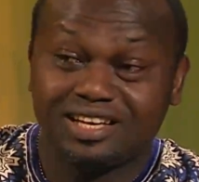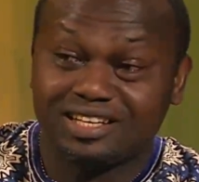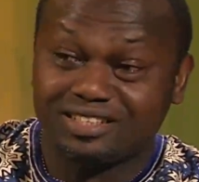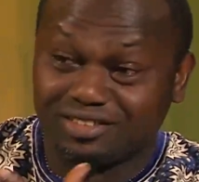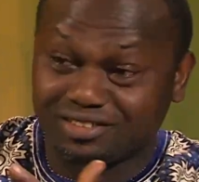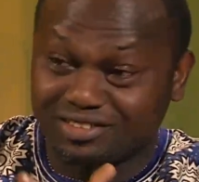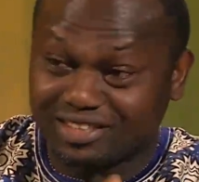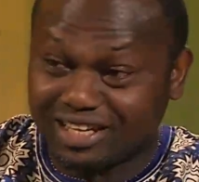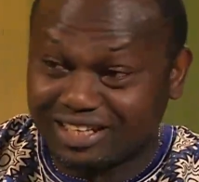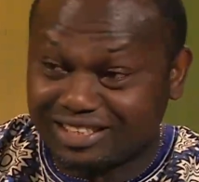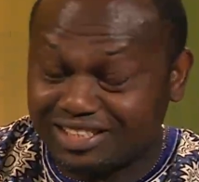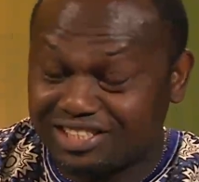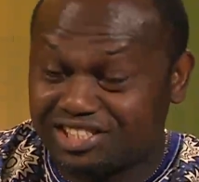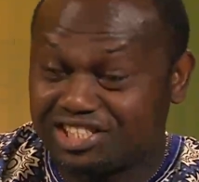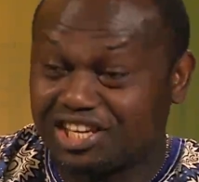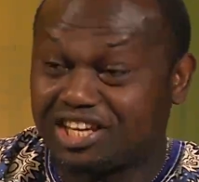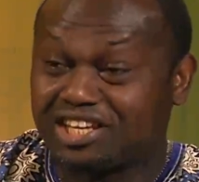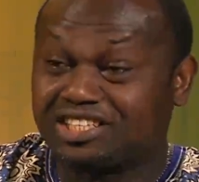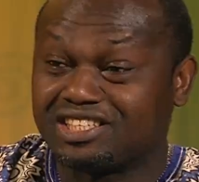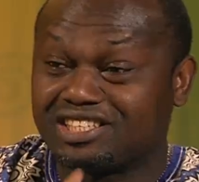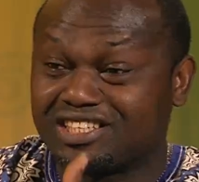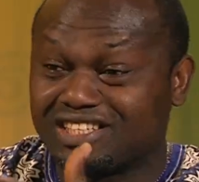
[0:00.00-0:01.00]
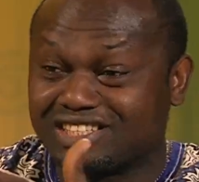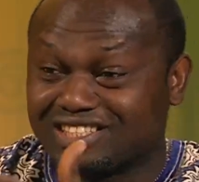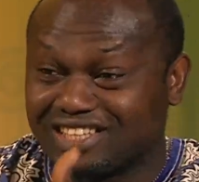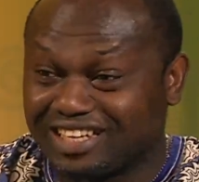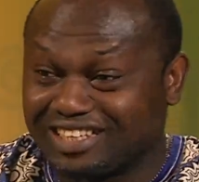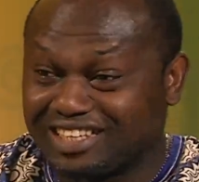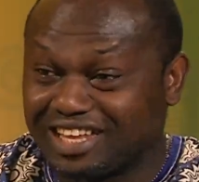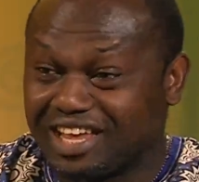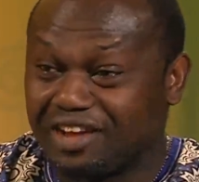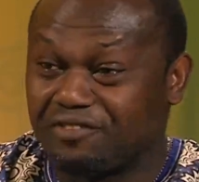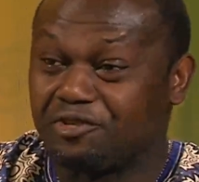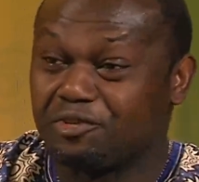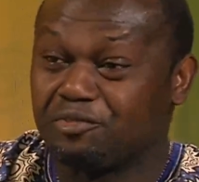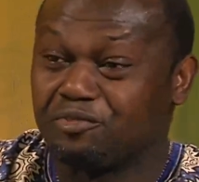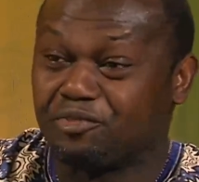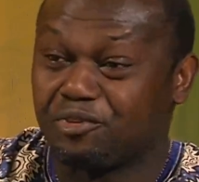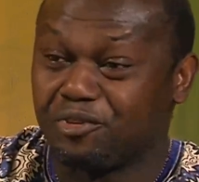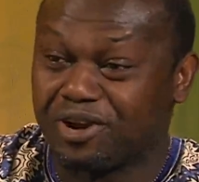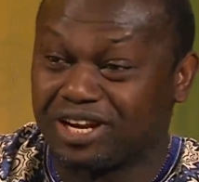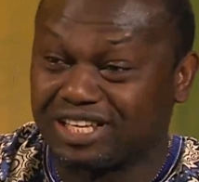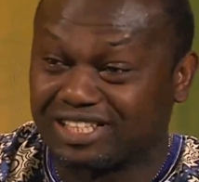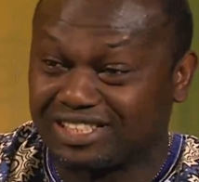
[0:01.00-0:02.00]
Society changes at every
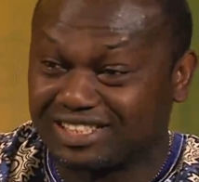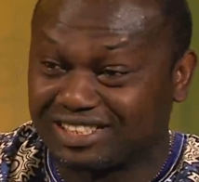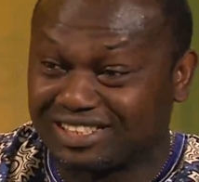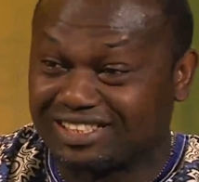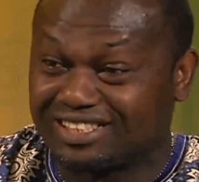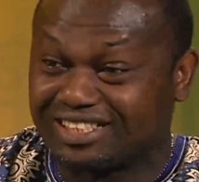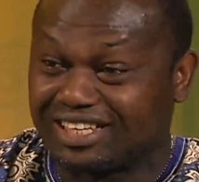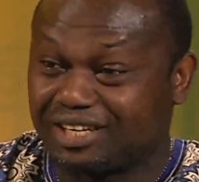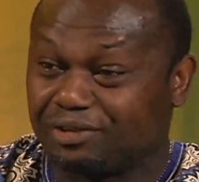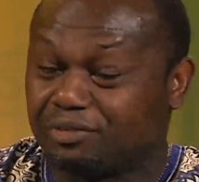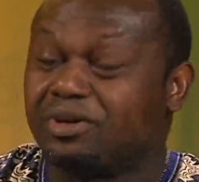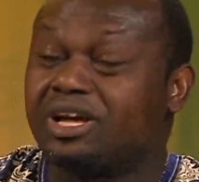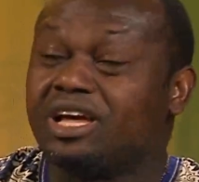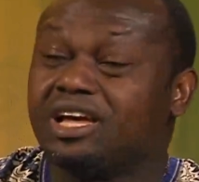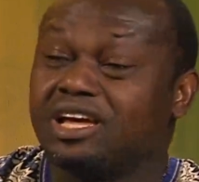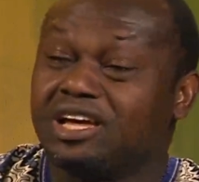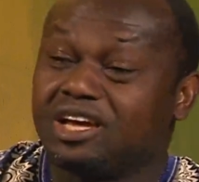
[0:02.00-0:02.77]
point in time.